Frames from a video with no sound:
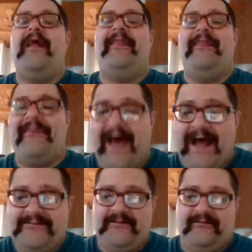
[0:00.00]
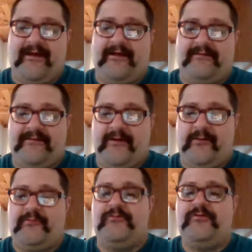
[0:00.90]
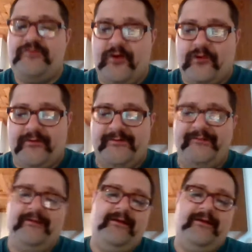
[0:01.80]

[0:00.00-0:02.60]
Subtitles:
not to lock down during